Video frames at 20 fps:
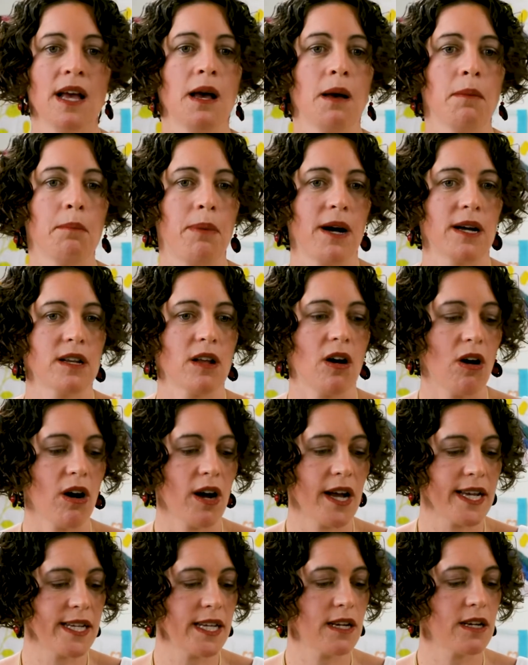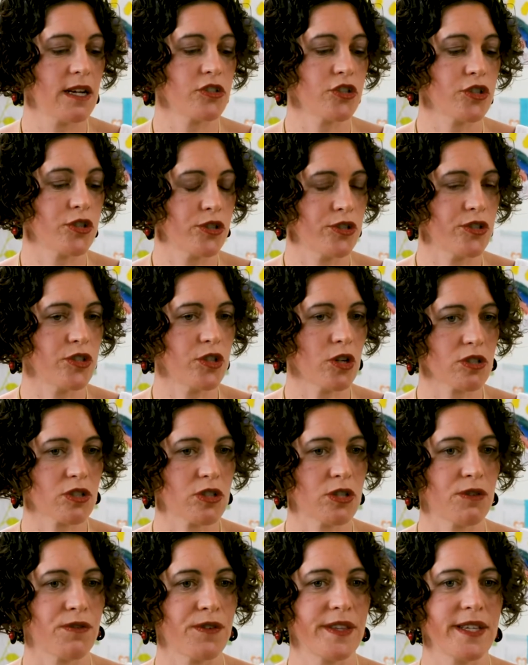but I choose not to
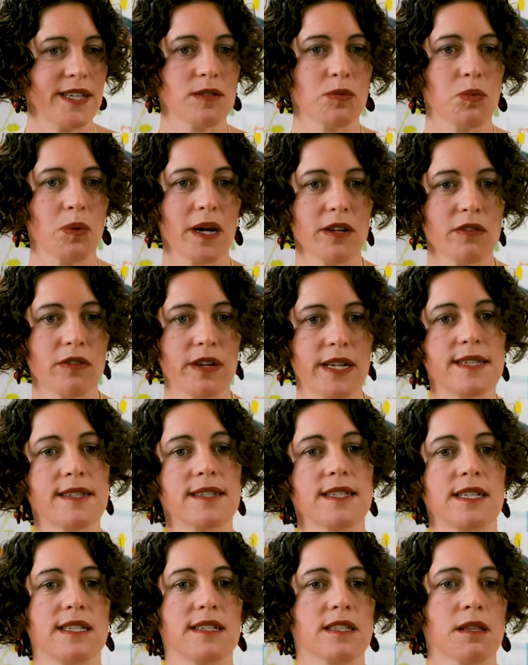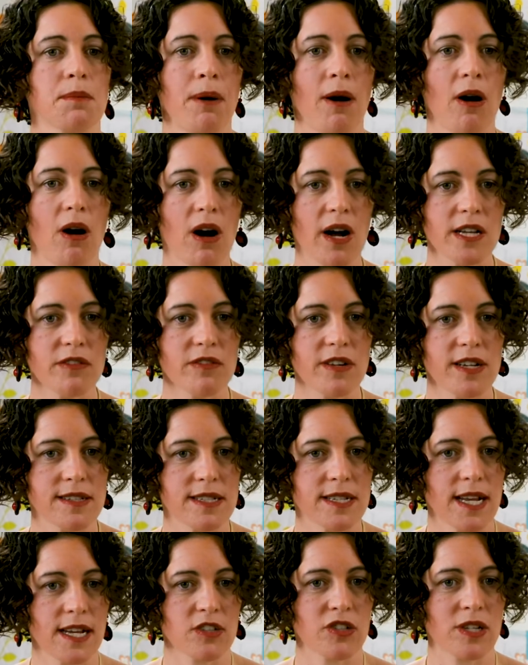for this. One reason is the pine resin
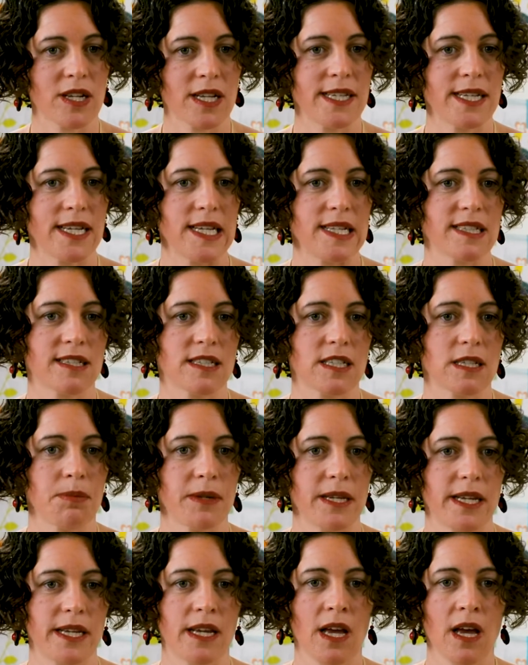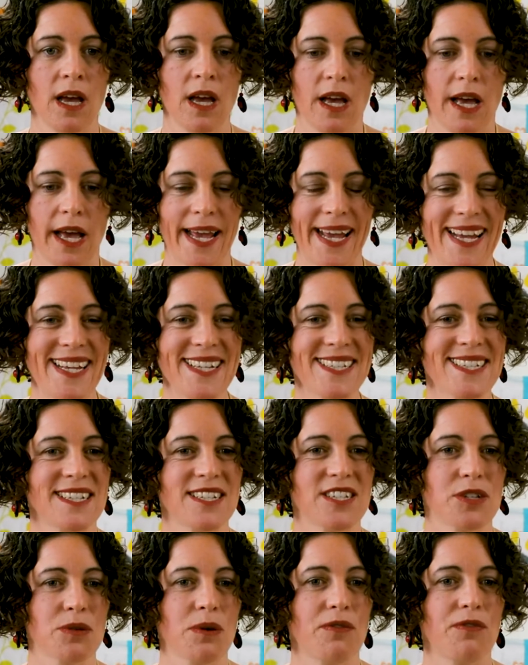actually needs to be heated
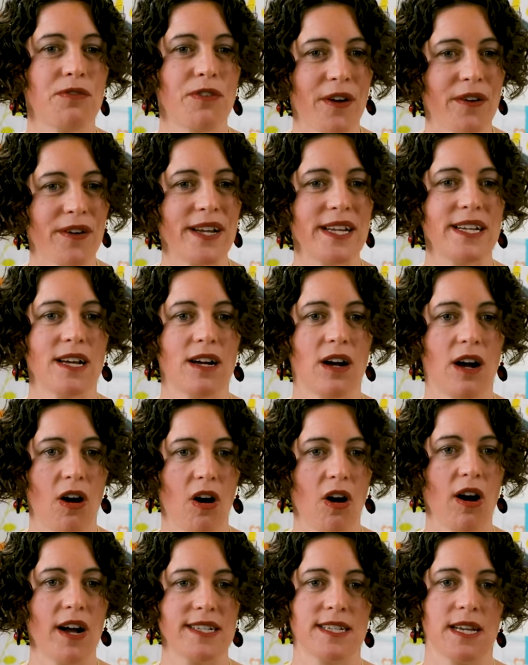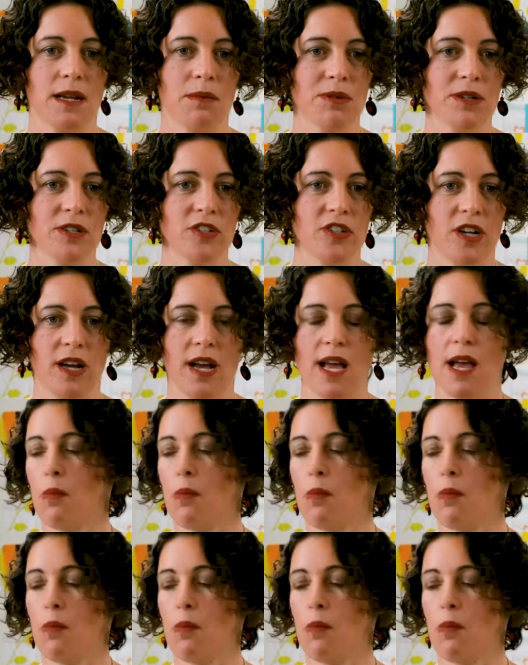to a very high temperature, and